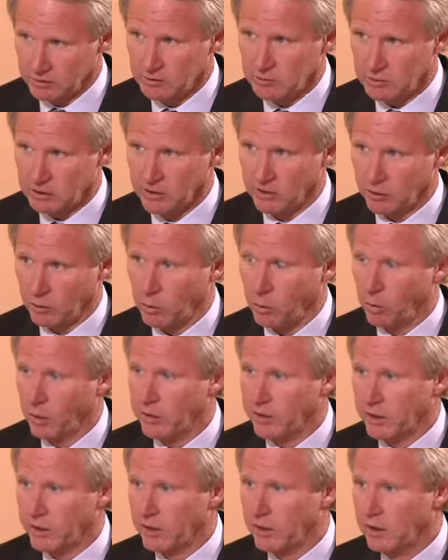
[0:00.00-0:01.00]
in the
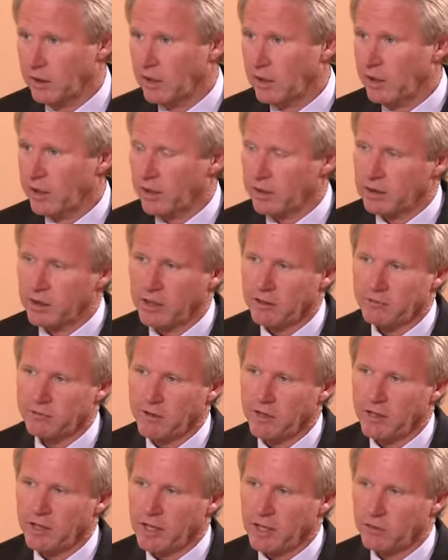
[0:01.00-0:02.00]
cornea and kind of
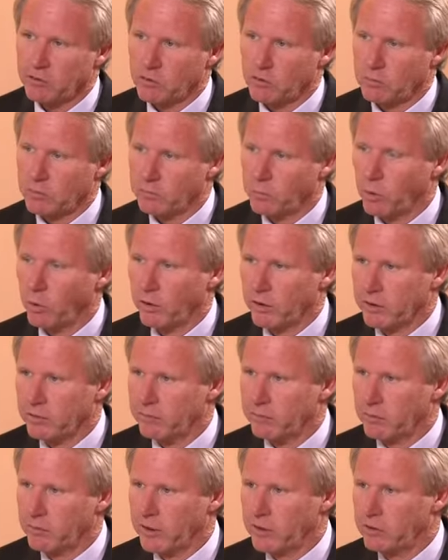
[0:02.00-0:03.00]
finding out some important
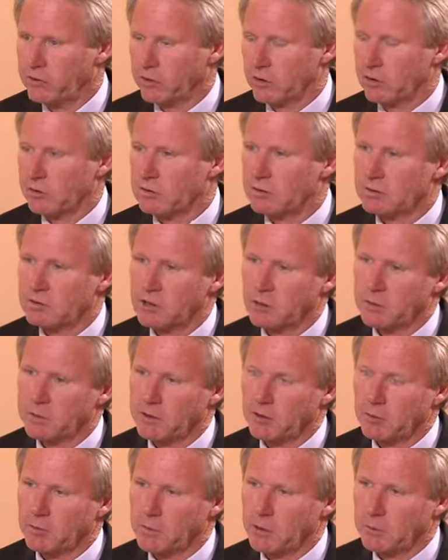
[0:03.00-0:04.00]
information. Tell me
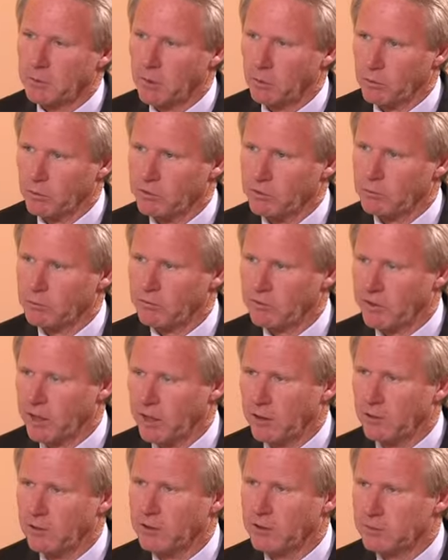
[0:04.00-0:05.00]
a little bit about what you've
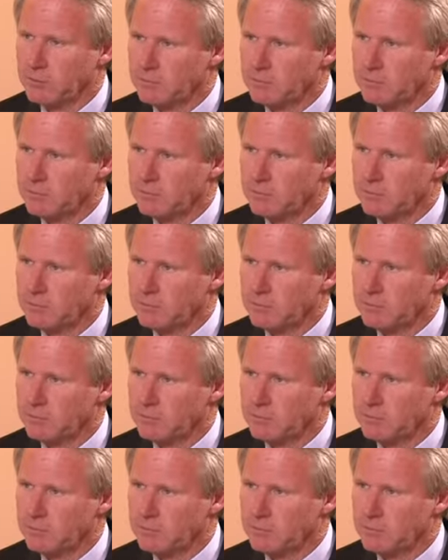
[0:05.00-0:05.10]
found.